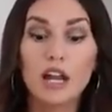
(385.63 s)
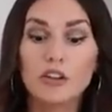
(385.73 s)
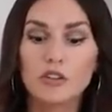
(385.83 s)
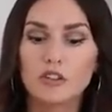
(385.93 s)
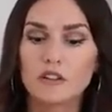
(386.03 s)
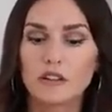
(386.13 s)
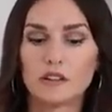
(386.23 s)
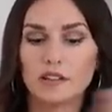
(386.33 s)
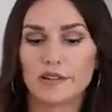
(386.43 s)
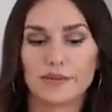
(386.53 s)
I do just
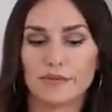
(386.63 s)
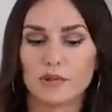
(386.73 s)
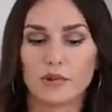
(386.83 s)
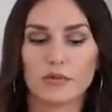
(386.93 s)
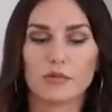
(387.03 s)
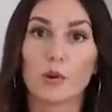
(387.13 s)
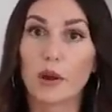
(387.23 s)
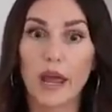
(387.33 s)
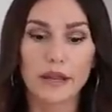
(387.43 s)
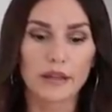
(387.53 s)
because it's real
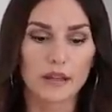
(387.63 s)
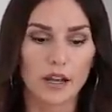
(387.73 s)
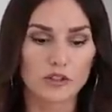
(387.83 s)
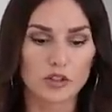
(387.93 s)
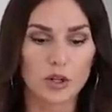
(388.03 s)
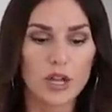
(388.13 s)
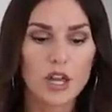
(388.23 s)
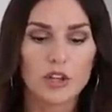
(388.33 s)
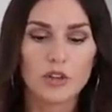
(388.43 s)
organic, natural.